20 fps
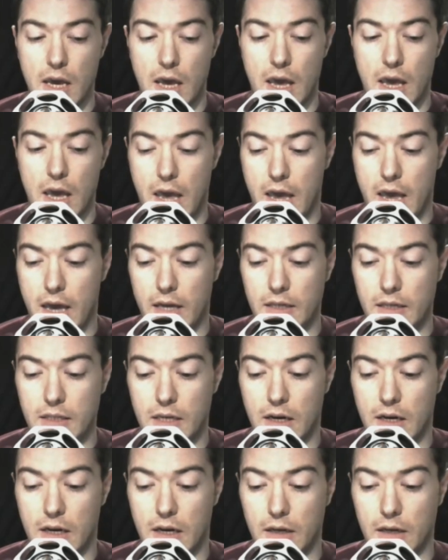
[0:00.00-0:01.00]
and
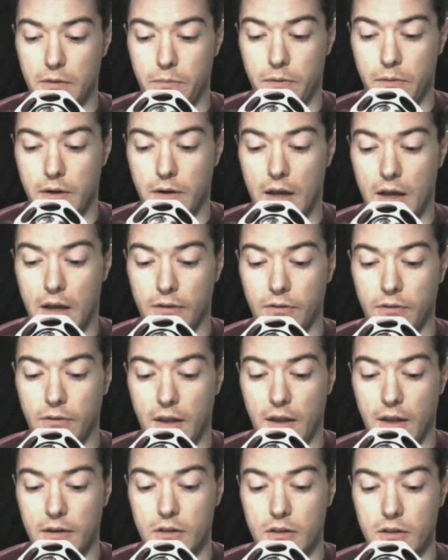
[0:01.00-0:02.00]
it will, I
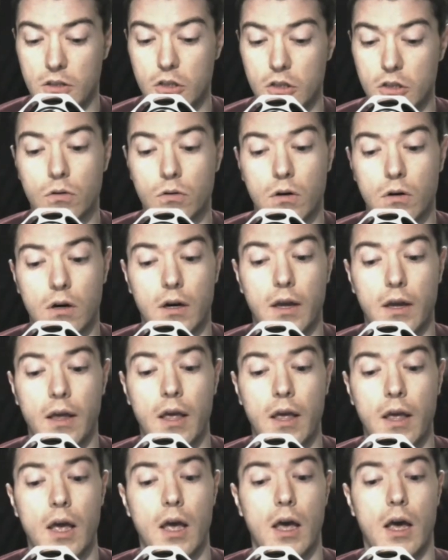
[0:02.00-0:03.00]
think, destroy
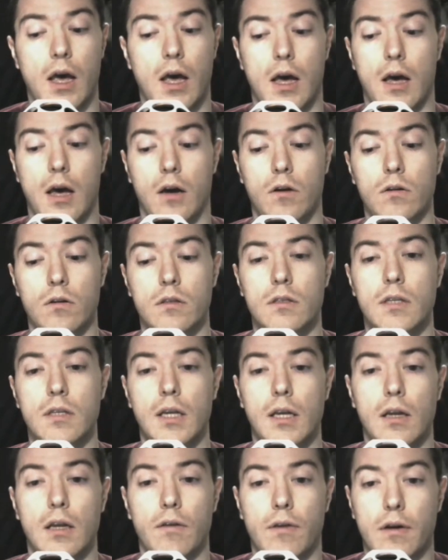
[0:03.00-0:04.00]
a good
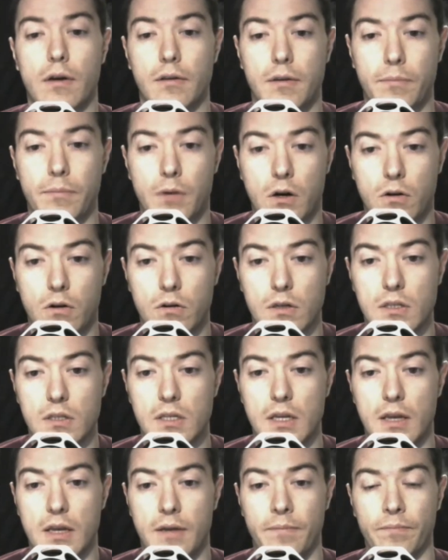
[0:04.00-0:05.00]
deal of our
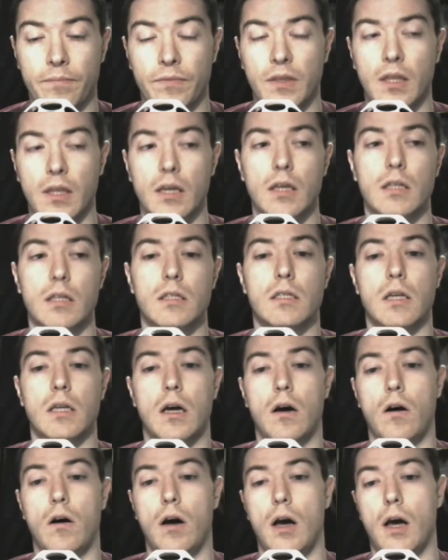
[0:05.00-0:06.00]
democracy.
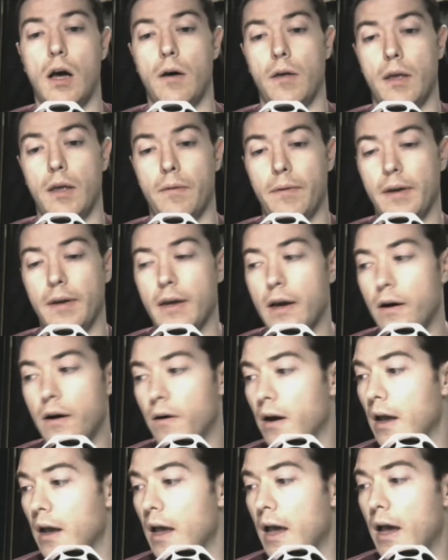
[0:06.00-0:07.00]
So here we go.
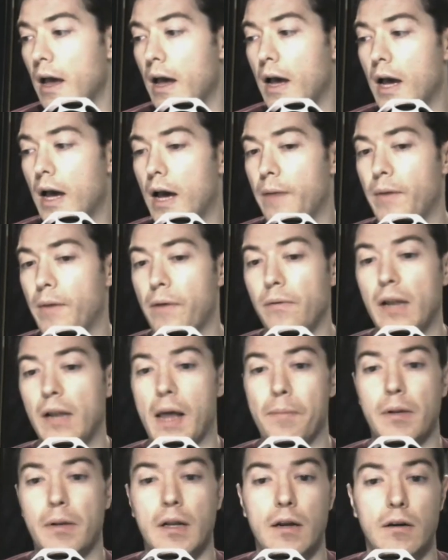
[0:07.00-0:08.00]
I will
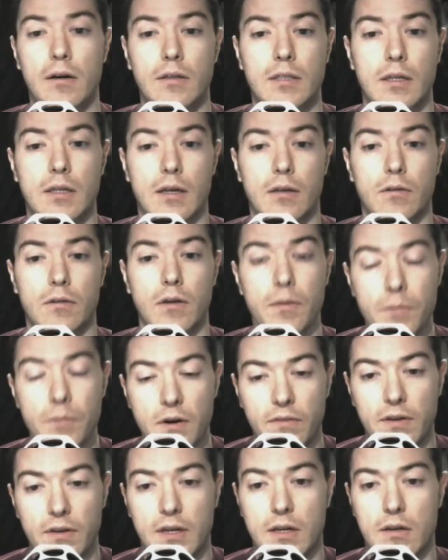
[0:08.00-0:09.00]
upload 3 more
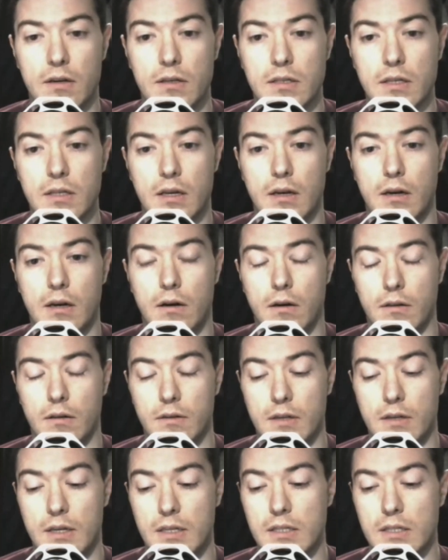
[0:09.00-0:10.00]
videos on
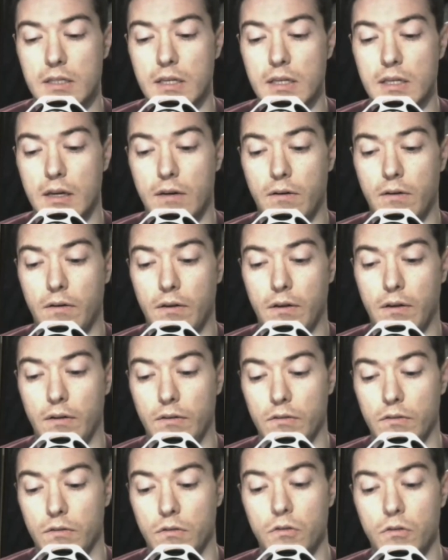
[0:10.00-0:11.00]
this
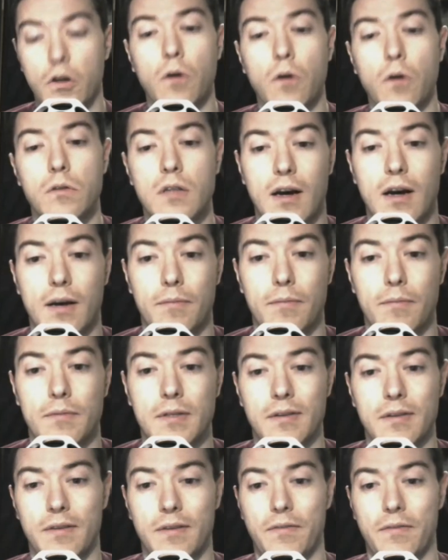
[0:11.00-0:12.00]
in no time,
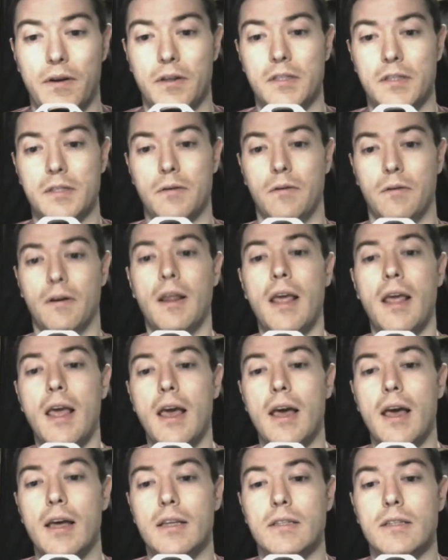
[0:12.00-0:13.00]
very soon.
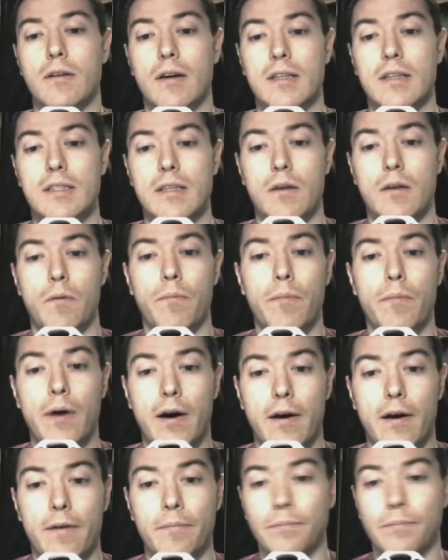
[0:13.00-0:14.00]
So I'll see you. Bye.